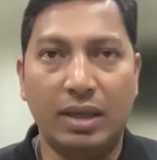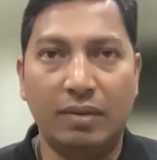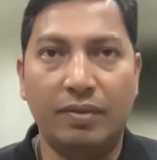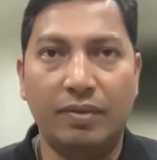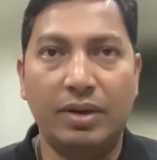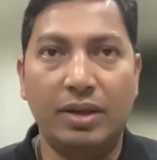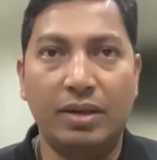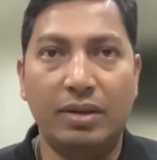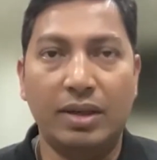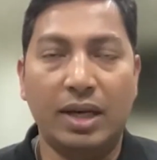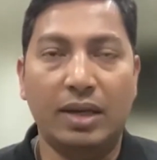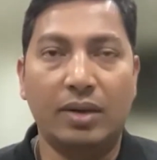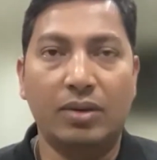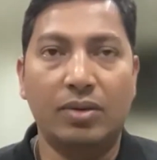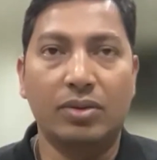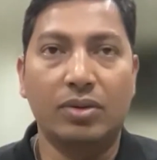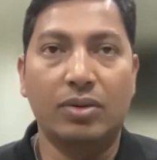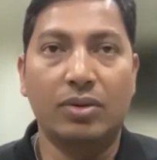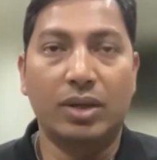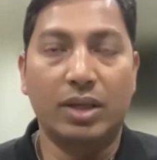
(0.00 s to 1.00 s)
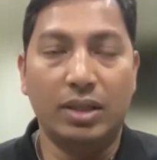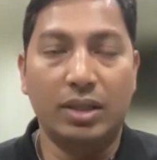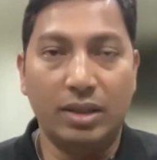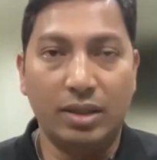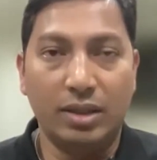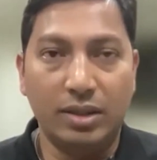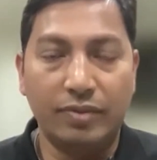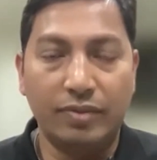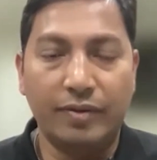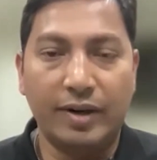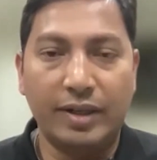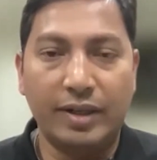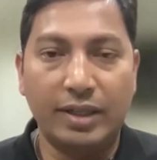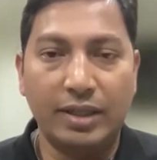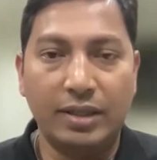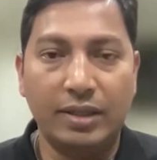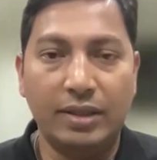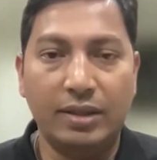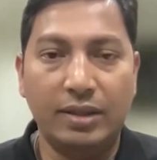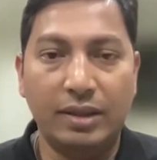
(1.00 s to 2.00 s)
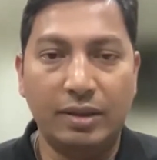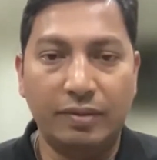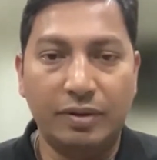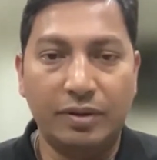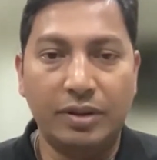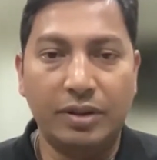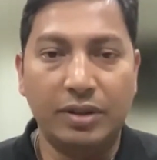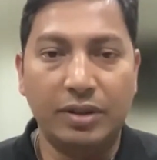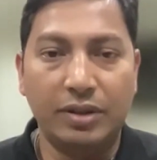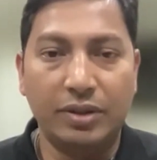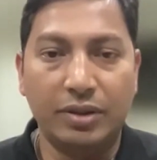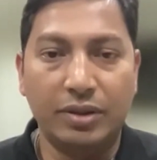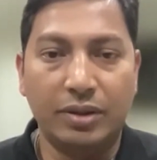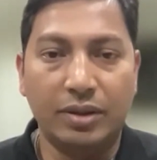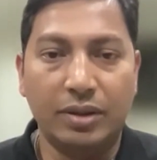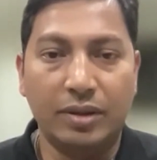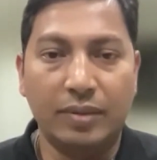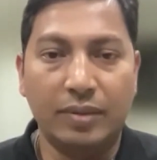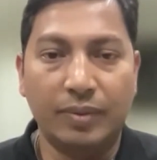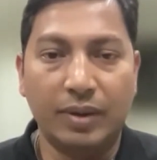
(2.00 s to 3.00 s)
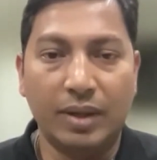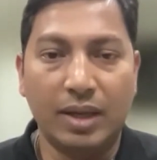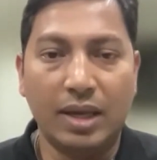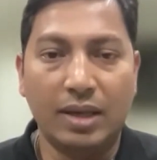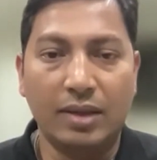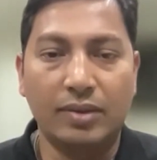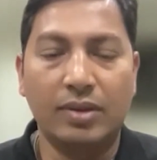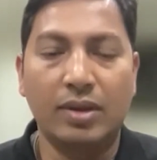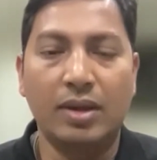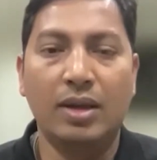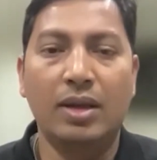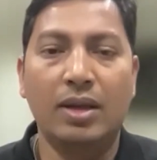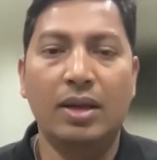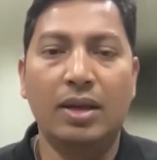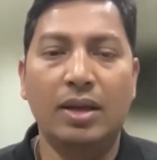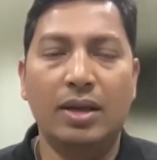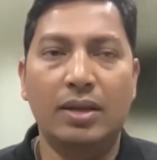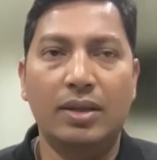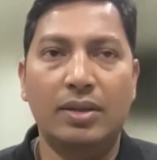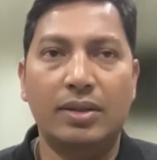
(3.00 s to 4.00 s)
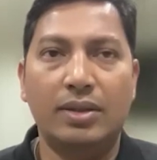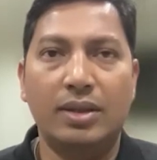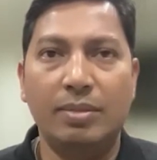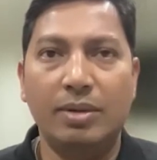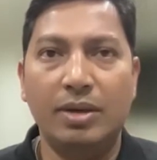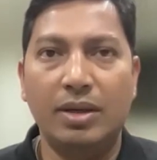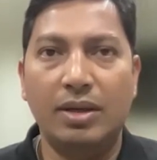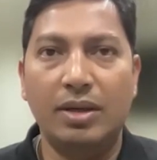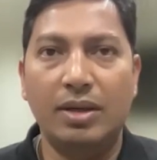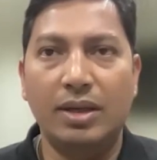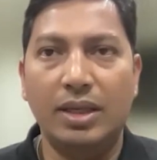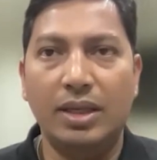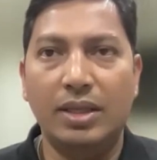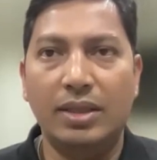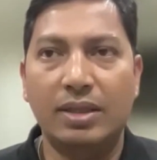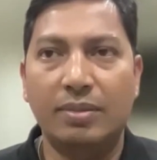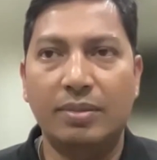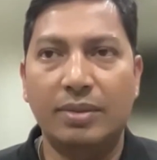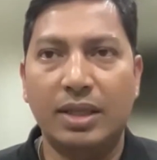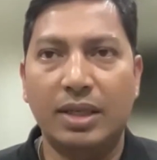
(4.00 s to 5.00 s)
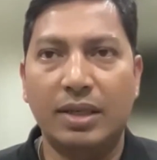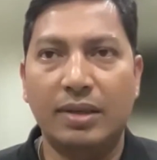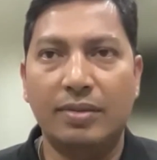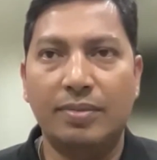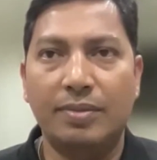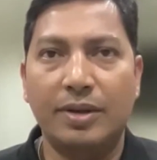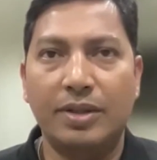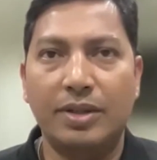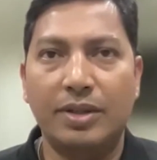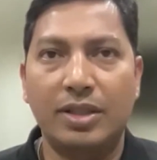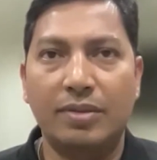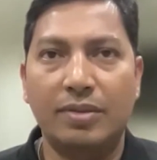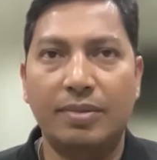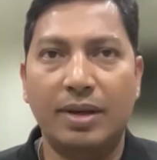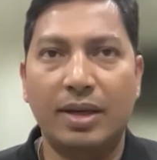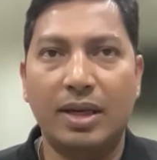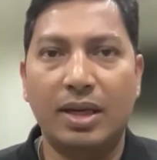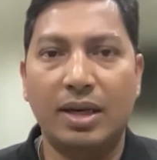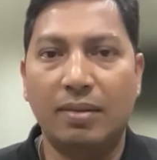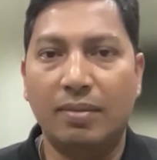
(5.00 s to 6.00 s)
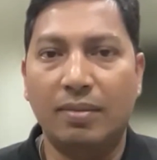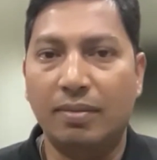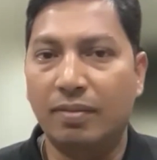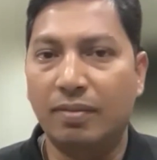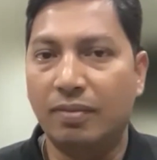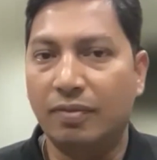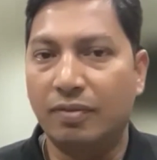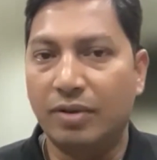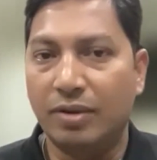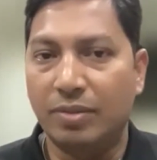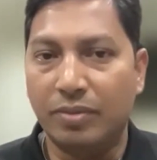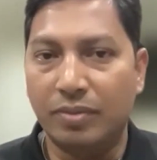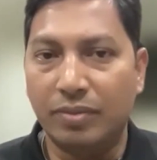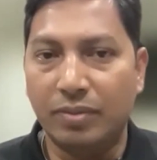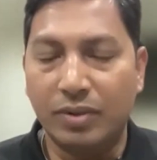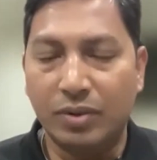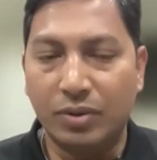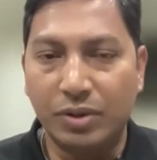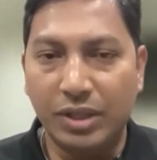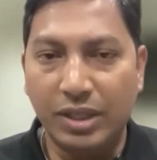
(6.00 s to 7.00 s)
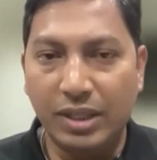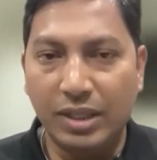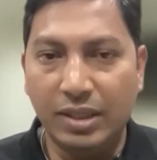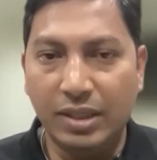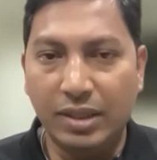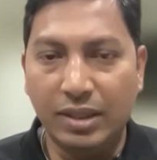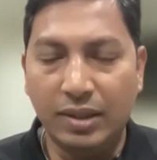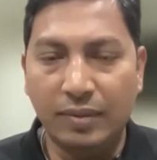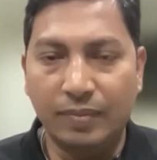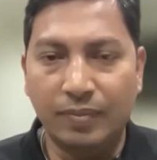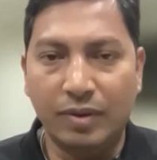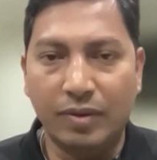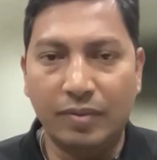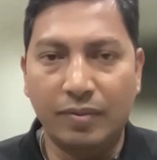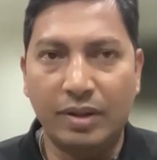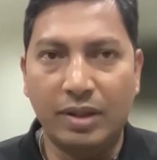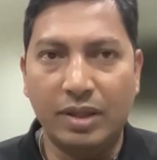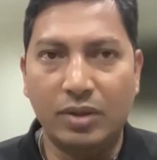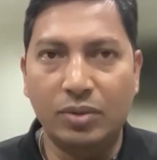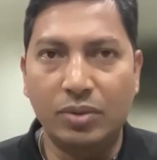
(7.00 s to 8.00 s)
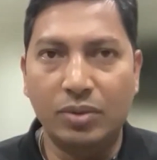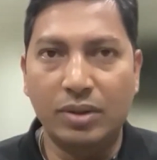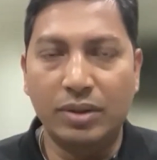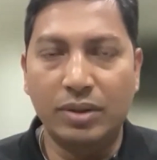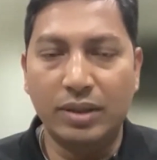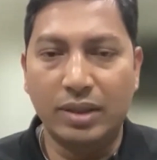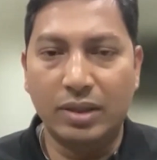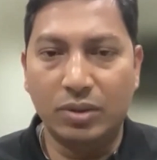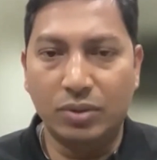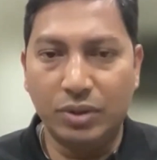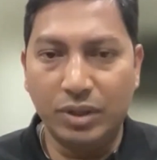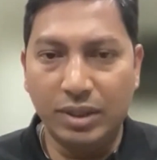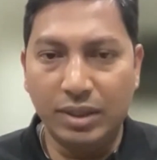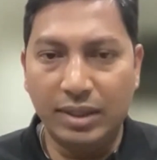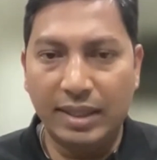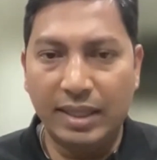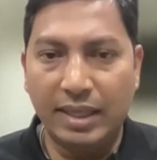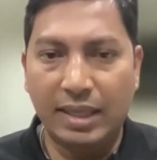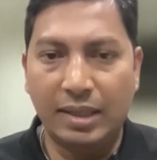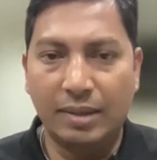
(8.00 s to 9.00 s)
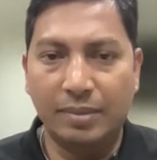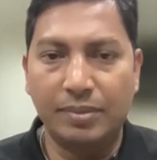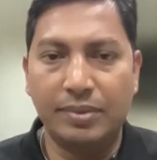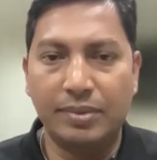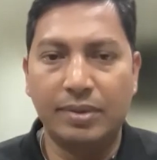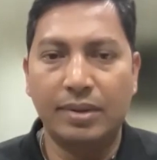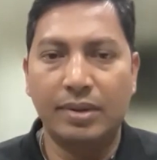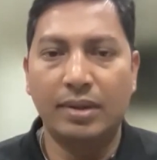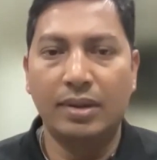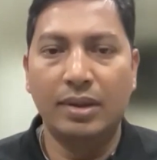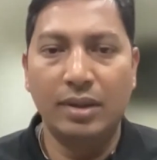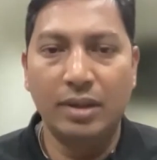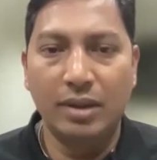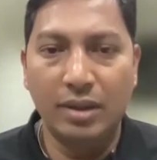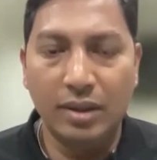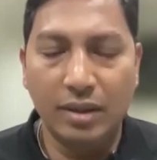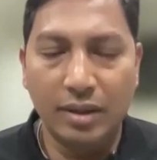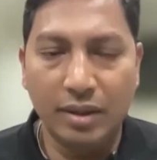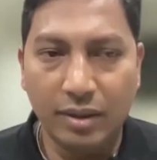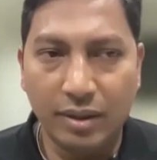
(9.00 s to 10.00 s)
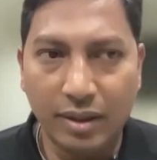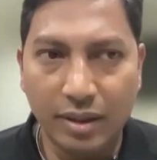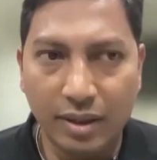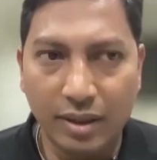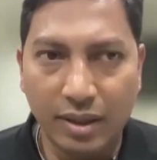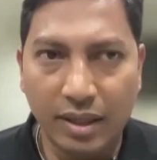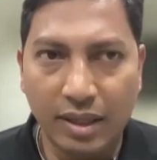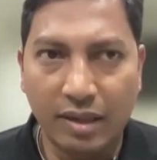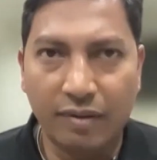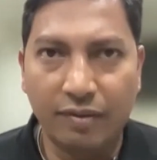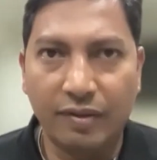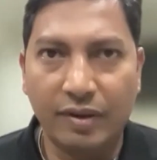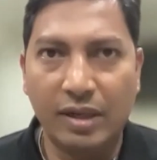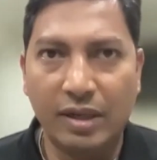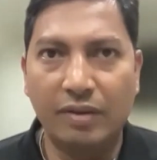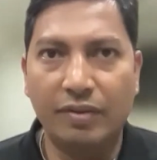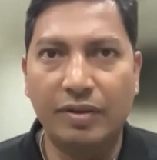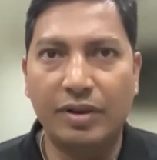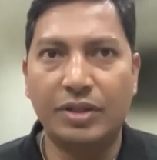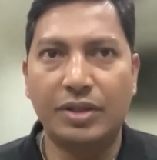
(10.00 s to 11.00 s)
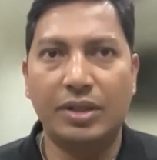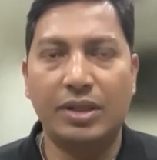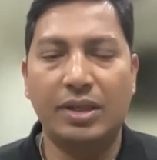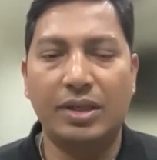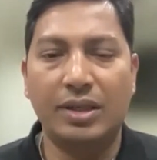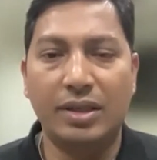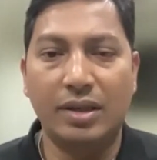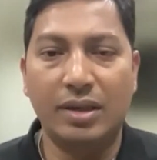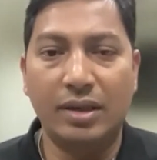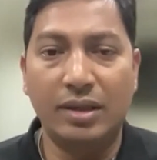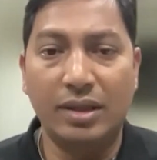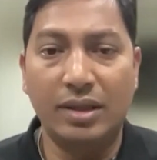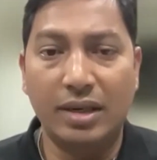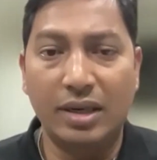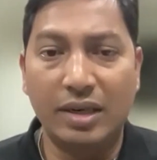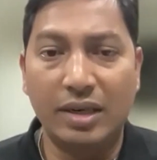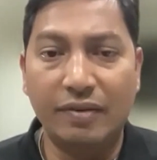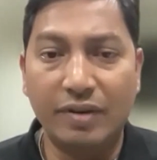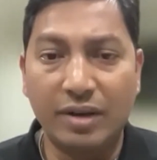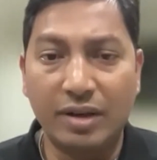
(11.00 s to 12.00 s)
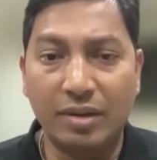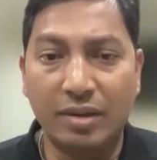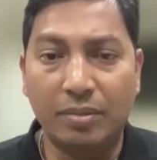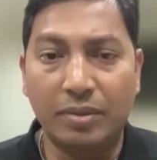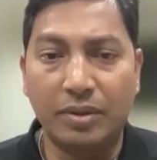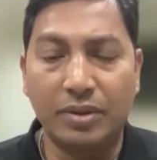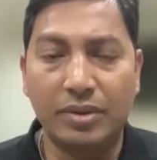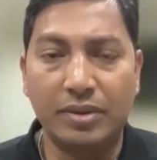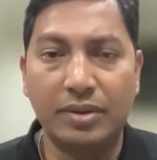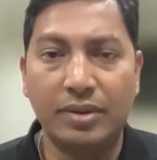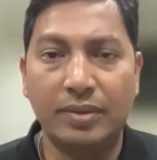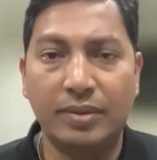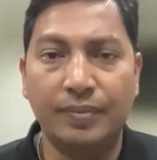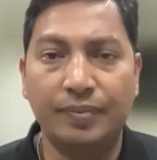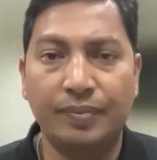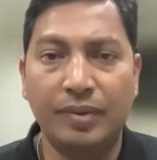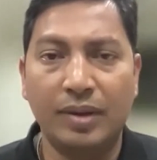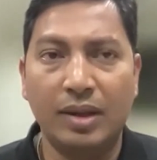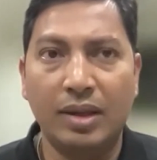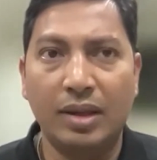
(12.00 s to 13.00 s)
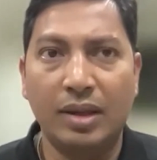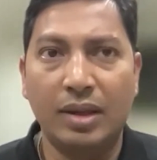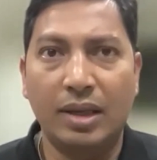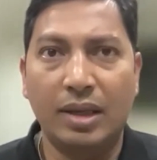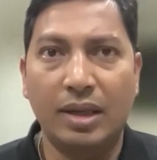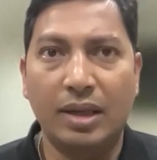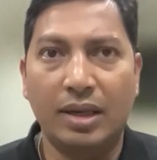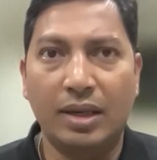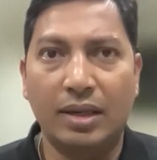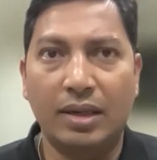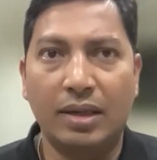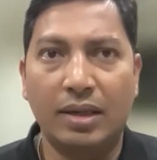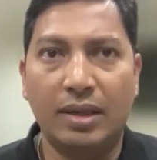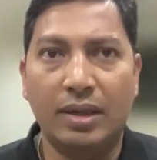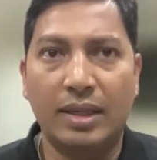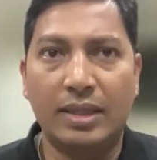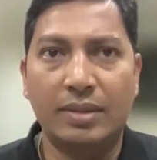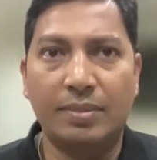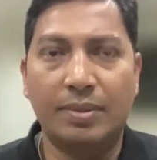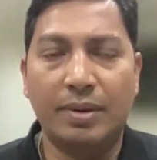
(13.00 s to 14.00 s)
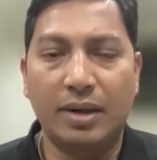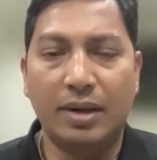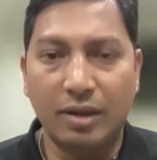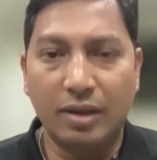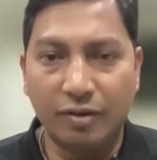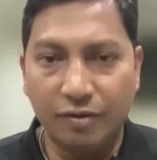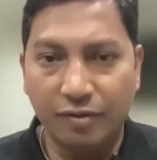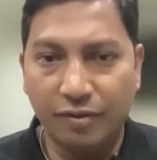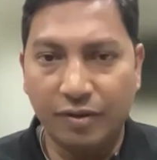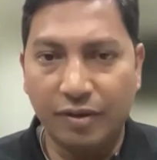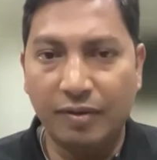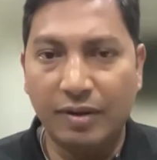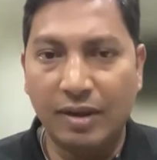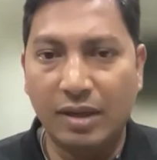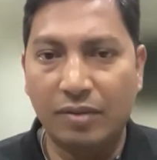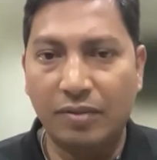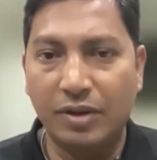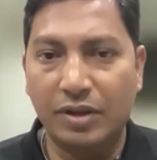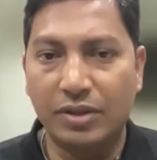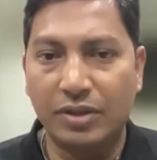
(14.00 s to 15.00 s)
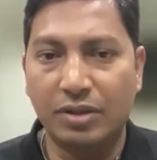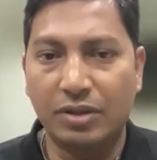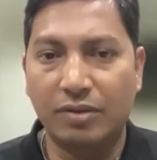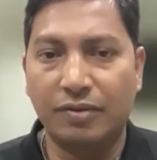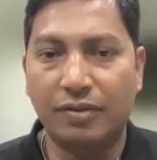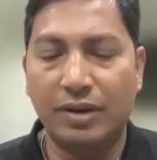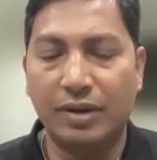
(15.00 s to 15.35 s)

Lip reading: we diagnose, okay, there is fatty liver in your case. Similarly, sometimes patients may come from routine, when they do the routine labs, they have elevation in their liver numbers. And as a part of elevation